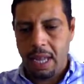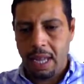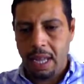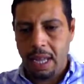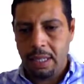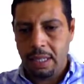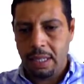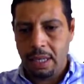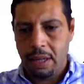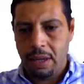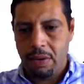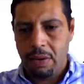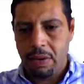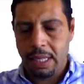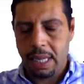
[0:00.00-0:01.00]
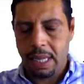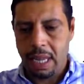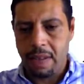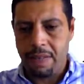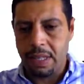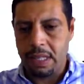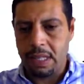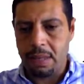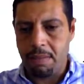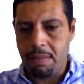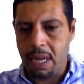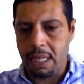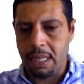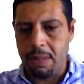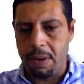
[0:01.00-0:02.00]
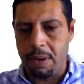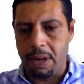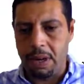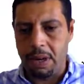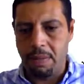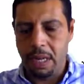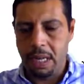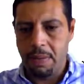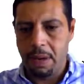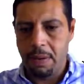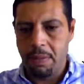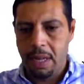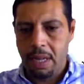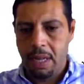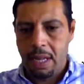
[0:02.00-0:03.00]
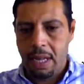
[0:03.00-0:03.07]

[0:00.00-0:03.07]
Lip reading: and we'll say if it's a maximum or a minimum.